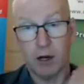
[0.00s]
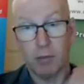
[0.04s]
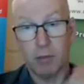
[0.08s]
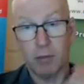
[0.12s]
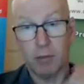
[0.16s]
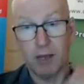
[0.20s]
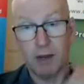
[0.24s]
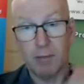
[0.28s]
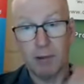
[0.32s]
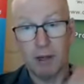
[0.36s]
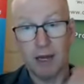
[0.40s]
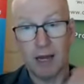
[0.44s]

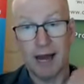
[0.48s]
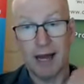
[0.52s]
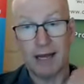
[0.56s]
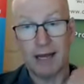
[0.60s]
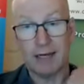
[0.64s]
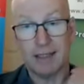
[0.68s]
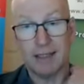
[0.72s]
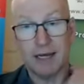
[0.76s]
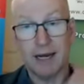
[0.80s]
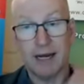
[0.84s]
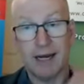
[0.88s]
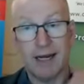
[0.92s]
people
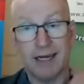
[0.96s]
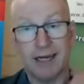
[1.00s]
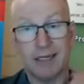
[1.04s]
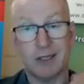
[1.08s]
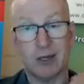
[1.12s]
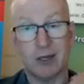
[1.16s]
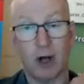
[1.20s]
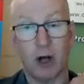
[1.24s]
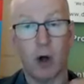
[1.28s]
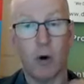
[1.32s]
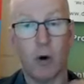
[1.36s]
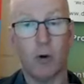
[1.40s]
are tending
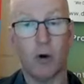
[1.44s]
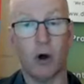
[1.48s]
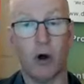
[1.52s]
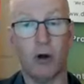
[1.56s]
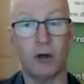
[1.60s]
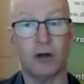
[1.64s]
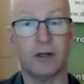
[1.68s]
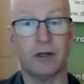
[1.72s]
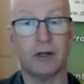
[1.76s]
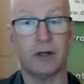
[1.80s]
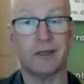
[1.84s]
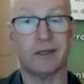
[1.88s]
to hold
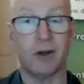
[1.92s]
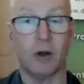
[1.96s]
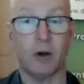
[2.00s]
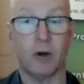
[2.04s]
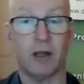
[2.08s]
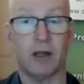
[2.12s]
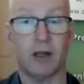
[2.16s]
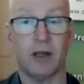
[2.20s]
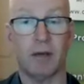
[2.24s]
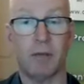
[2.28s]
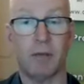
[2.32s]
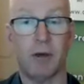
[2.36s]
on to
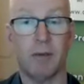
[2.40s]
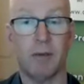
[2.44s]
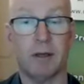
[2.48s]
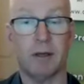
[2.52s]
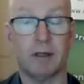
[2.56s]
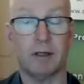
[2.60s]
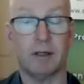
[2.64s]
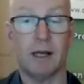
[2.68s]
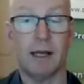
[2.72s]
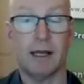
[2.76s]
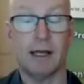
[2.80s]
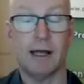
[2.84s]
stock at the
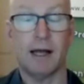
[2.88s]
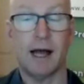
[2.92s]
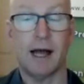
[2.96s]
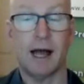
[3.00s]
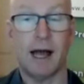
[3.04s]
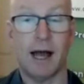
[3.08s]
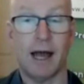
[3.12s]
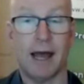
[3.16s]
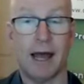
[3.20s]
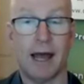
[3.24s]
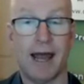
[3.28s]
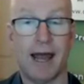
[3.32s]
moment
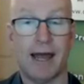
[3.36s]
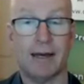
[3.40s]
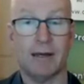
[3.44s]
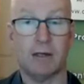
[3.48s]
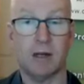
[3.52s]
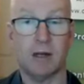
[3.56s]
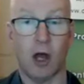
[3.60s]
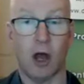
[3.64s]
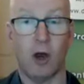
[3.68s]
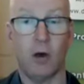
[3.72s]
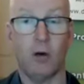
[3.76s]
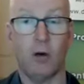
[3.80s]

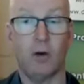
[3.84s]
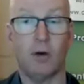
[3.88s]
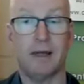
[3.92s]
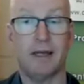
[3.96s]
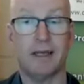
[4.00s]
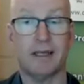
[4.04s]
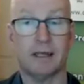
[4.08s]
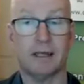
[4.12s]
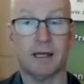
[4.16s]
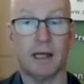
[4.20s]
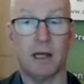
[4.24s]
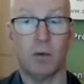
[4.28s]
and only
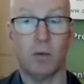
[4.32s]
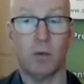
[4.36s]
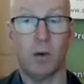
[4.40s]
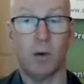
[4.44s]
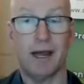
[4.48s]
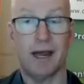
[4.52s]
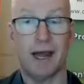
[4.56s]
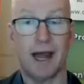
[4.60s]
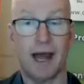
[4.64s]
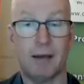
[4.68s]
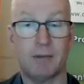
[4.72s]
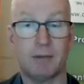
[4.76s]
sell
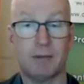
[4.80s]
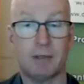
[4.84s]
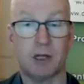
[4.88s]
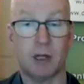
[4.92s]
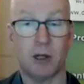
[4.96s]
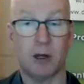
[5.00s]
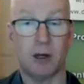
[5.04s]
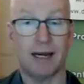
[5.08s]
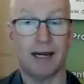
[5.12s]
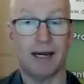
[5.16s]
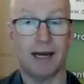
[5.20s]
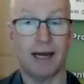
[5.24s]
where
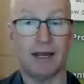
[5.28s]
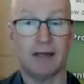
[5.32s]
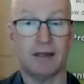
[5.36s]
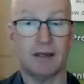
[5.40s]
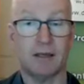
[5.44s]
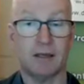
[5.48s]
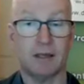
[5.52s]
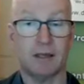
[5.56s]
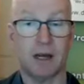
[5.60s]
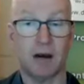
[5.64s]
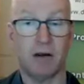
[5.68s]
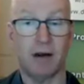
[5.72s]
absolutely
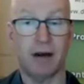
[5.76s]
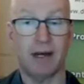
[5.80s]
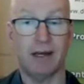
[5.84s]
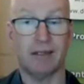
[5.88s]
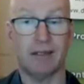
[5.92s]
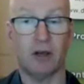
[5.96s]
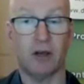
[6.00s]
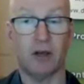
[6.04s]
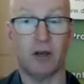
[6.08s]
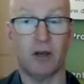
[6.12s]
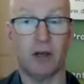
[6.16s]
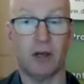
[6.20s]
necessary.
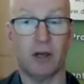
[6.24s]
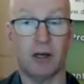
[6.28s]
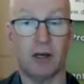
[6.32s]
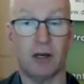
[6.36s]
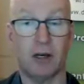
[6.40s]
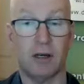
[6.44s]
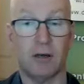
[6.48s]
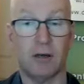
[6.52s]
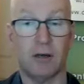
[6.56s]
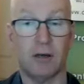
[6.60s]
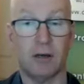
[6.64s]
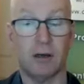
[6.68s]
So you
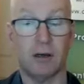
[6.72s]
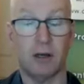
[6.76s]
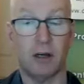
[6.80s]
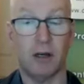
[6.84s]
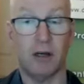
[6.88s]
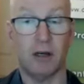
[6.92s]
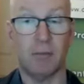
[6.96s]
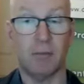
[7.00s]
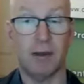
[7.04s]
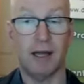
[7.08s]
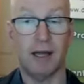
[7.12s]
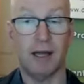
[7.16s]
can
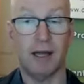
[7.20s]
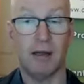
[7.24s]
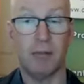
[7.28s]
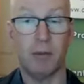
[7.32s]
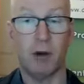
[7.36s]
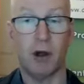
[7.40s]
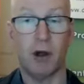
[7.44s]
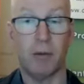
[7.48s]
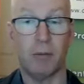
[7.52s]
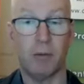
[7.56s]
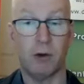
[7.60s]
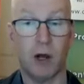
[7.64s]
bet your
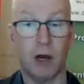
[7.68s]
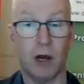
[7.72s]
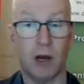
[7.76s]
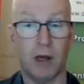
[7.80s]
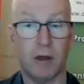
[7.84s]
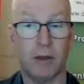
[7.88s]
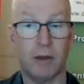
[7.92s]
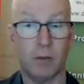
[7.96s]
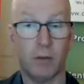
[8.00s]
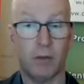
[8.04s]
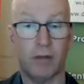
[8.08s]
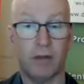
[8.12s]
bottom
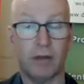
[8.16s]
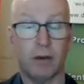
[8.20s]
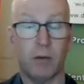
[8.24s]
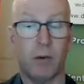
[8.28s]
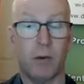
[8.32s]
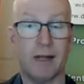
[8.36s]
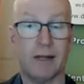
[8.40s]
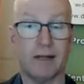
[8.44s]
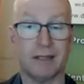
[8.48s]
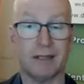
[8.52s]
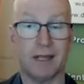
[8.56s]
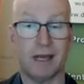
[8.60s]
dollar that the
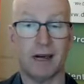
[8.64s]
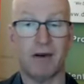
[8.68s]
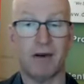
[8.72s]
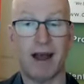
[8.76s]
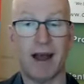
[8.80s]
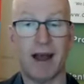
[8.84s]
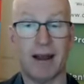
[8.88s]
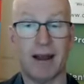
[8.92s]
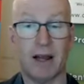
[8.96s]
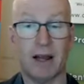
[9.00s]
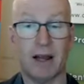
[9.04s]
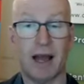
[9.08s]
ones that
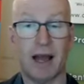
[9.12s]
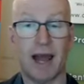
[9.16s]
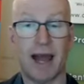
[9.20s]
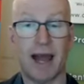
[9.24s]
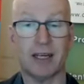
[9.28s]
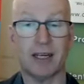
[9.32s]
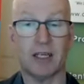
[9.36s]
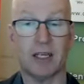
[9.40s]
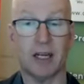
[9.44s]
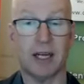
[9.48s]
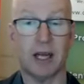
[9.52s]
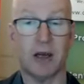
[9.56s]
are
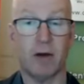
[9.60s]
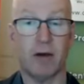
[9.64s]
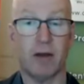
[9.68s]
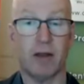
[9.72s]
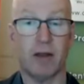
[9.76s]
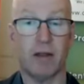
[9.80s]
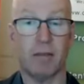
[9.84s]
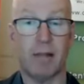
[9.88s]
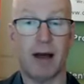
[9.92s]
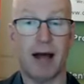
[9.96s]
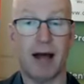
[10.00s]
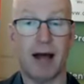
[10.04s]
actually going
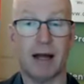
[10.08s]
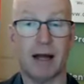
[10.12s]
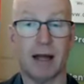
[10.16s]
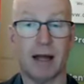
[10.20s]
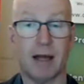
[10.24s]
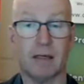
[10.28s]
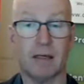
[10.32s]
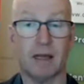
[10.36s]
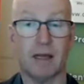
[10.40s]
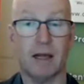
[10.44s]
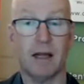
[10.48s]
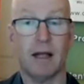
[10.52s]
on the
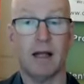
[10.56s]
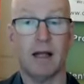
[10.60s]
market,